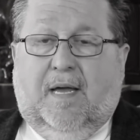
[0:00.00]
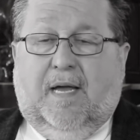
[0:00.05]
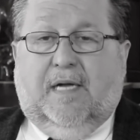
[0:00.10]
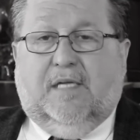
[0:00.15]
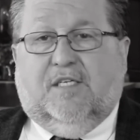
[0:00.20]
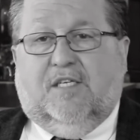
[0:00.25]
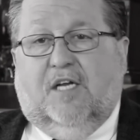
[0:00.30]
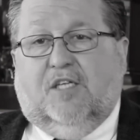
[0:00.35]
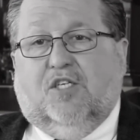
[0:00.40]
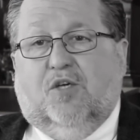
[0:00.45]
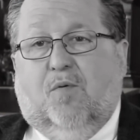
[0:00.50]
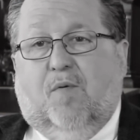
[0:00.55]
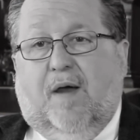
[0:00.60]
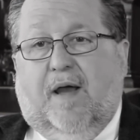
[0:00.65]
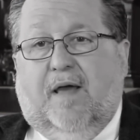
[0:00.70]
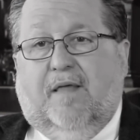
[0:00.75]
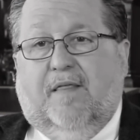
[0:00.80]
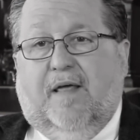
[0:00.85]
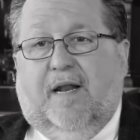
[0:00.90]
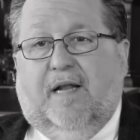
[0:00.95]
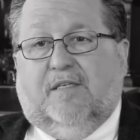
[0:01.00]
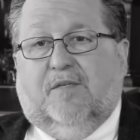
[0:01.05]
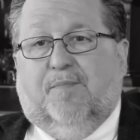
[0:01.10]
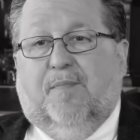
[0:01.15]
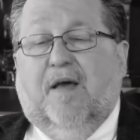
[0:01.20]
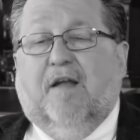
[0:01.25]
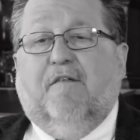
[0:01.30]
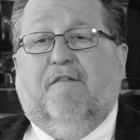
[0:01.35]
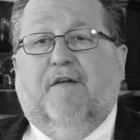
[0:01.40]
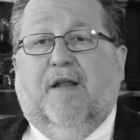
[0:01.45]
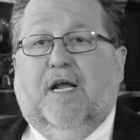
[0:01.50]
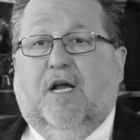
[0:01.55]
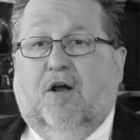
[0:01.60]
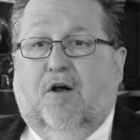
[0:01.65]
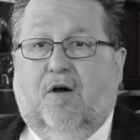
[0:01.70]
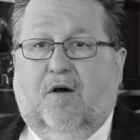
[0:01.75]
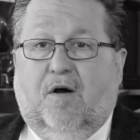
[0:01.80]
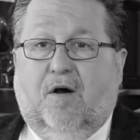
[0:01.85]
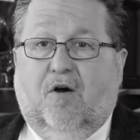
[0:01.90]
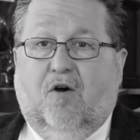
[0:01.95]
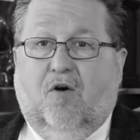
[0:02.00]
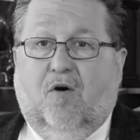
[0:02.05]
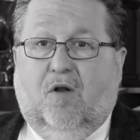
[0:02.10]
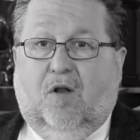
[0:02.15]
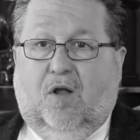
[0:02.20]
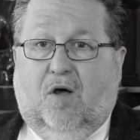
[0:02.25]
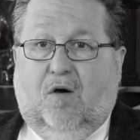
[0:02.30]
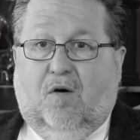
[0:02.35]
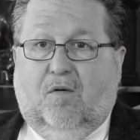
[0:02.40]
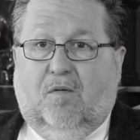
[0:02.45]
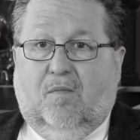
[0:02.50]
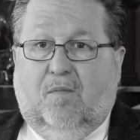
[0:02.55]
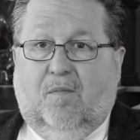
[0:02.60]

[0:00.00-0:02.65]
in such a way that it's benefiting her and her alone.